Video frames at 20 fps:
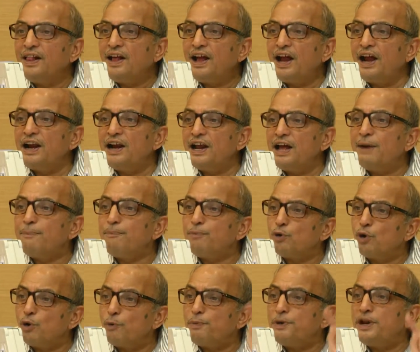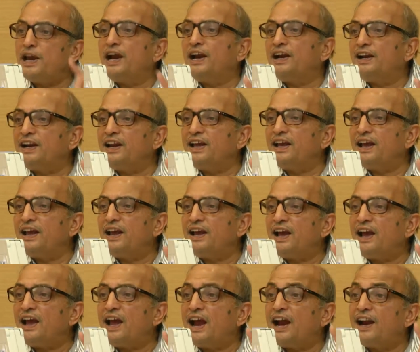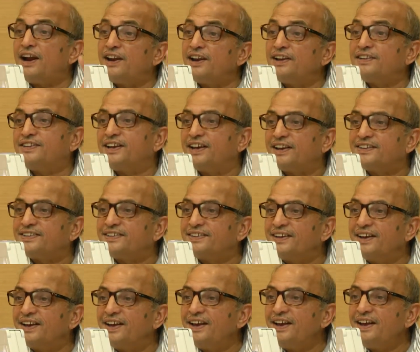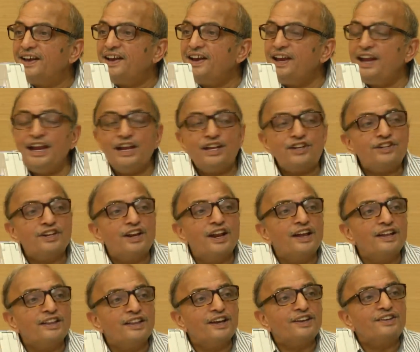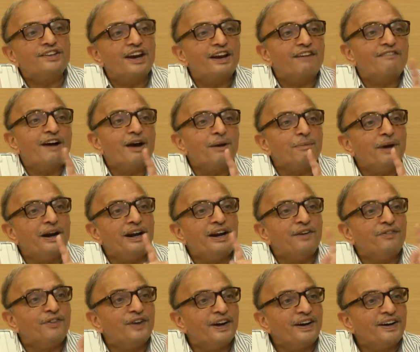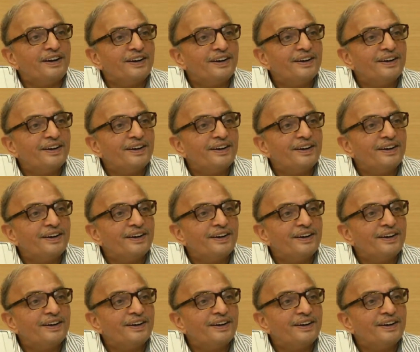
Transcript: and appropriately addresses each learner's requirement different.